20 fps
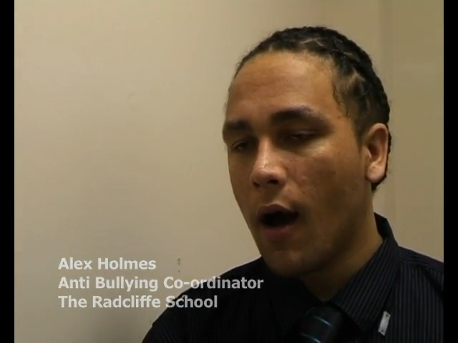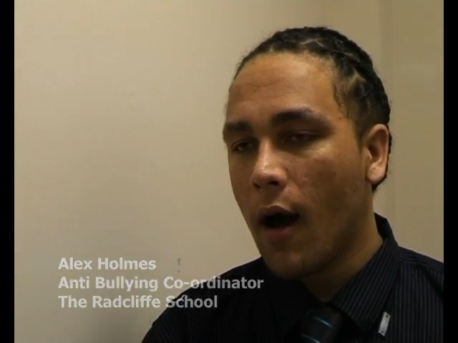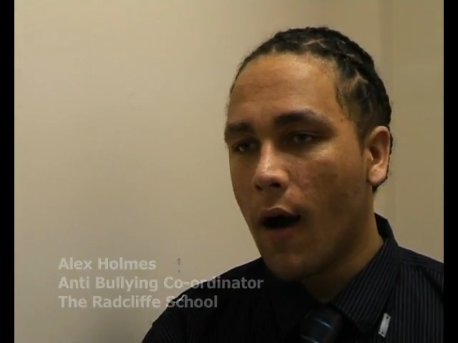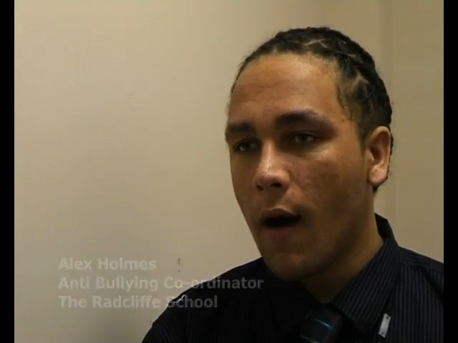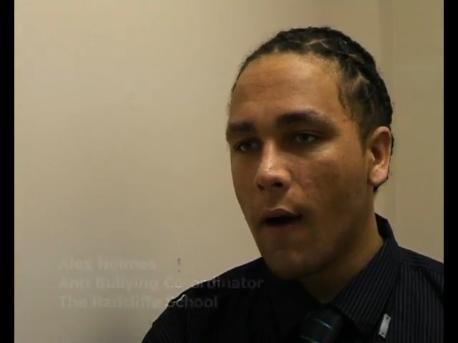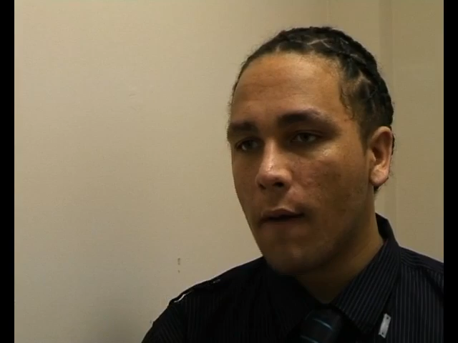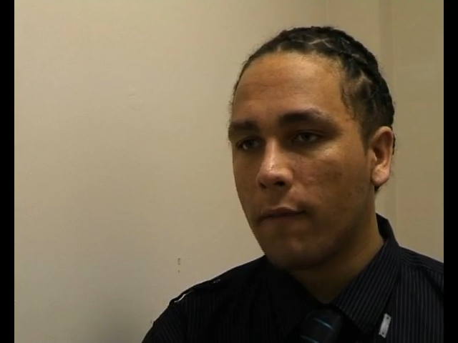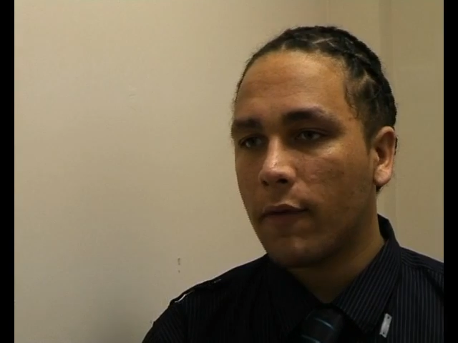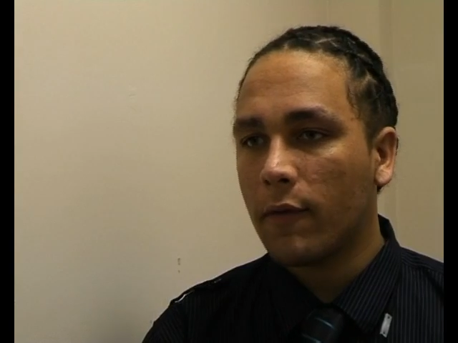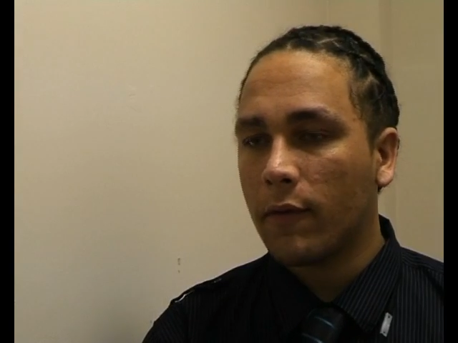
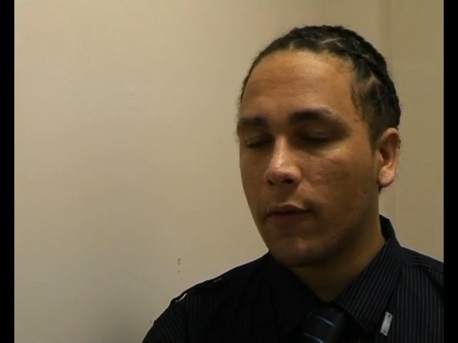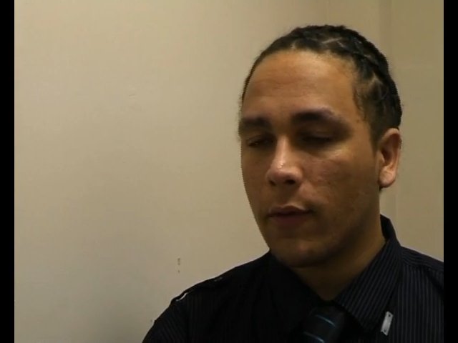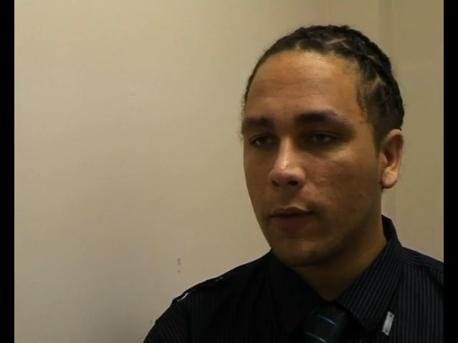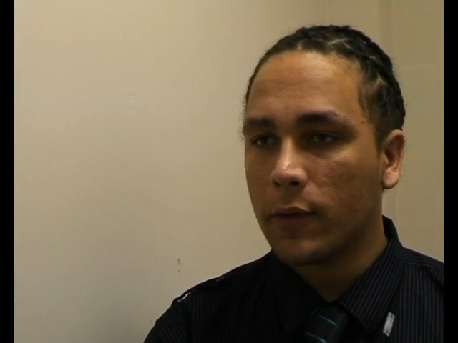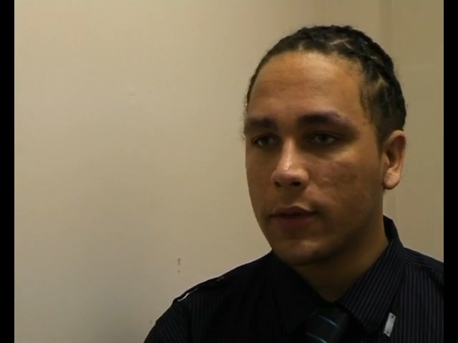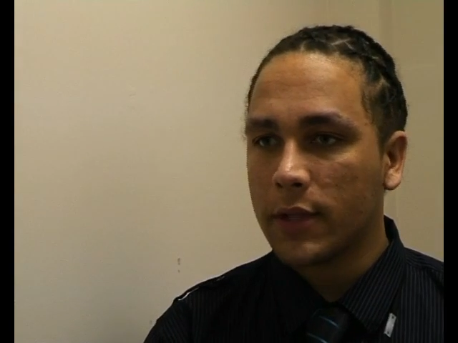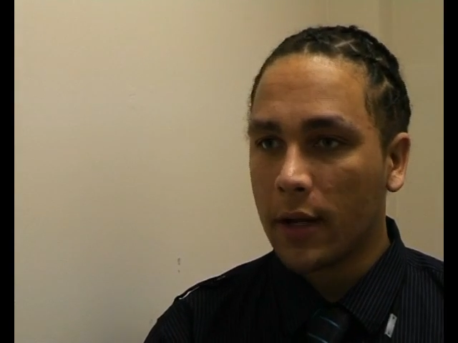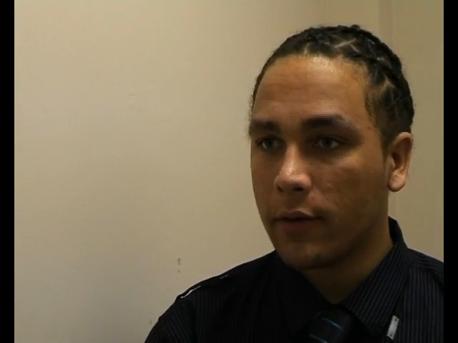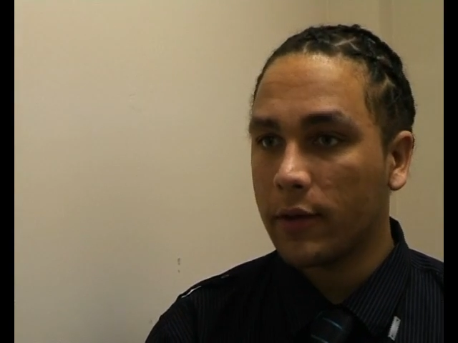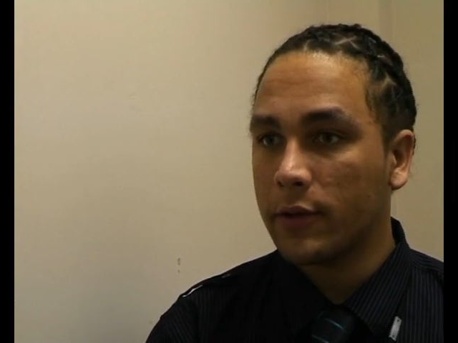half of all
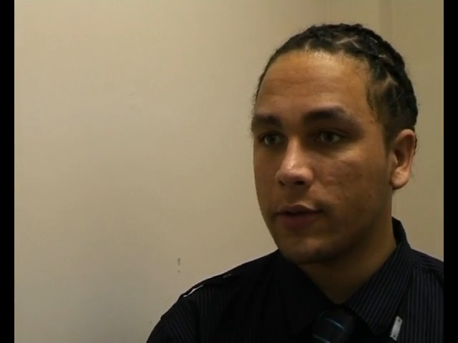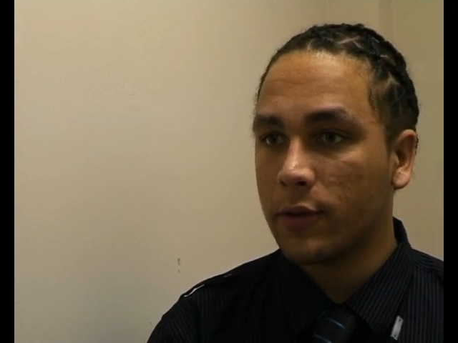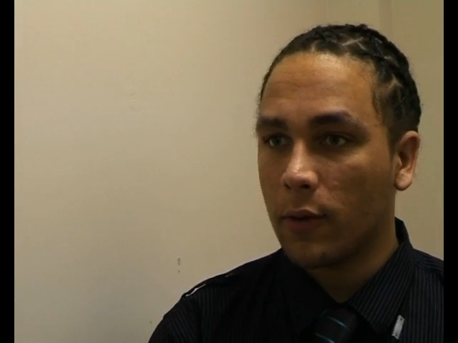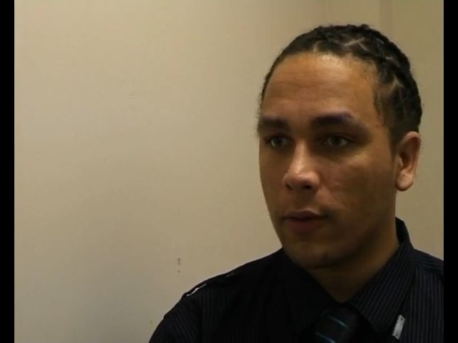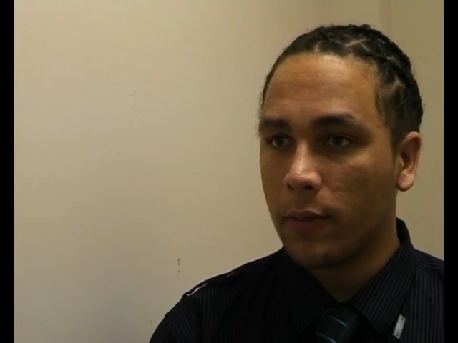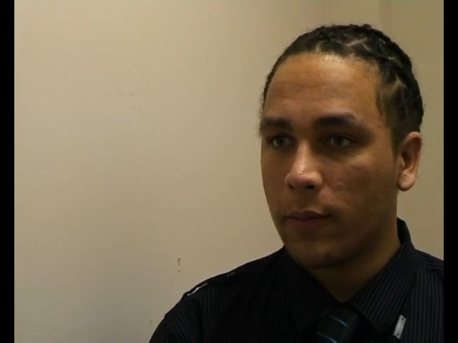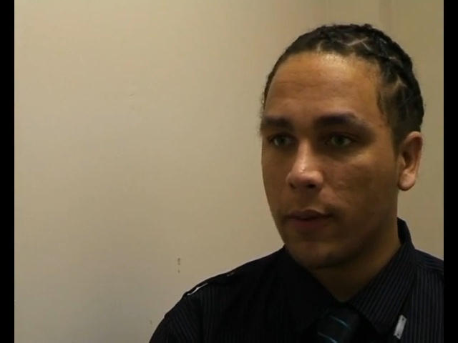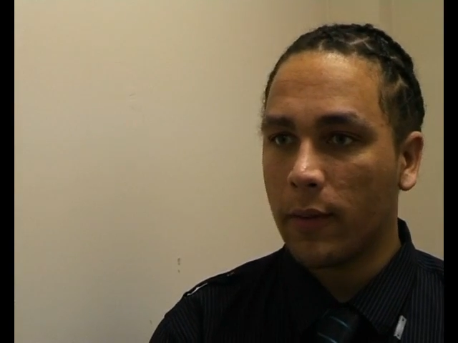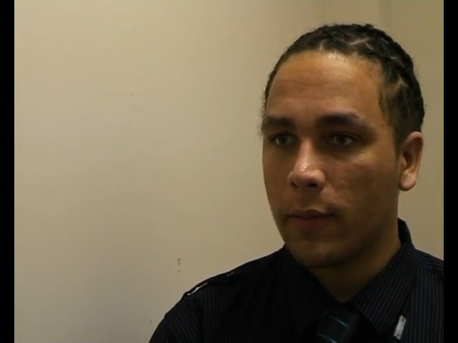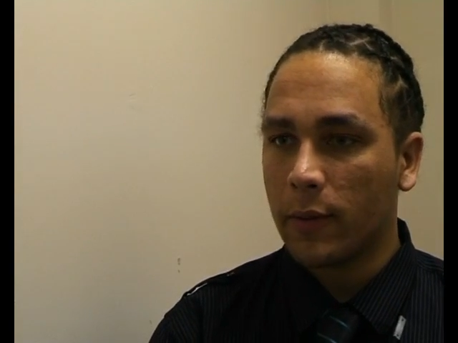secondary
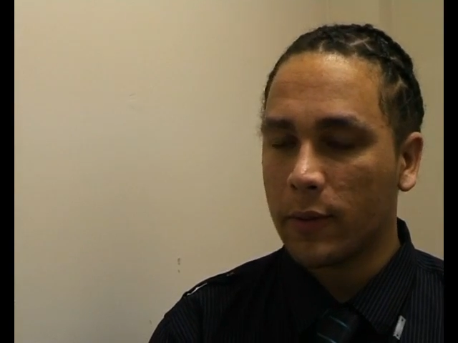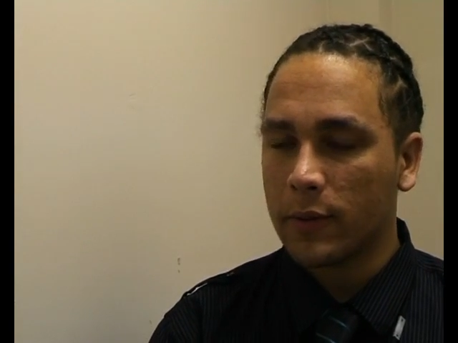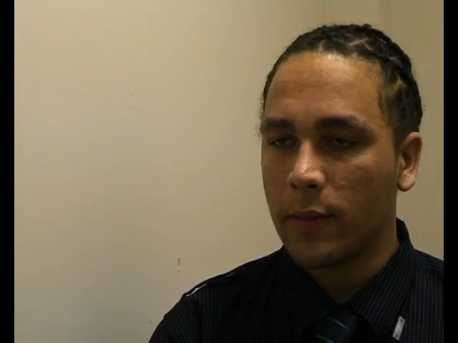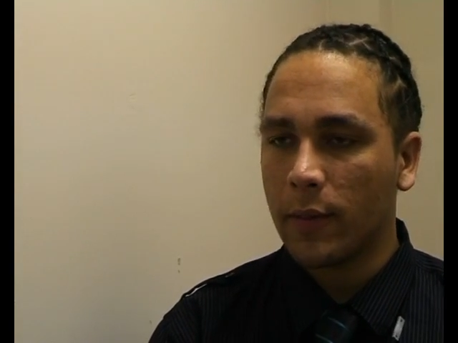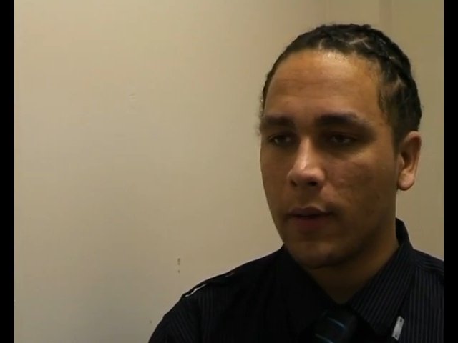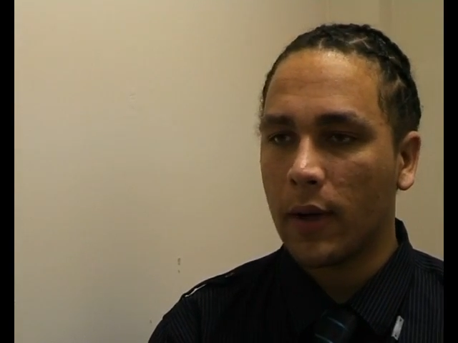school pupils were